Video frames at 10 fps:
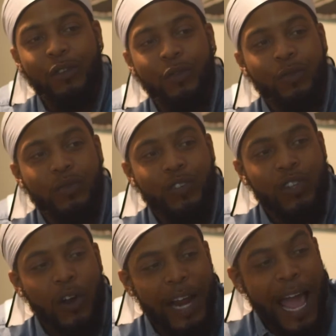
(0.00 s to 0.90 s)
you
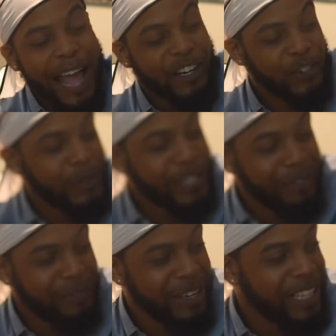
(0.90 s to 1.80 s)
start
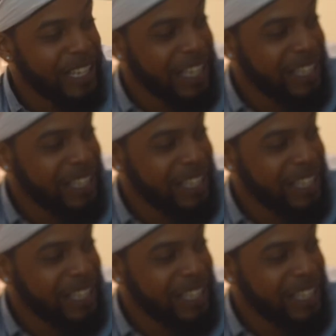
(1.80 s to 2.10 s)
actually feeling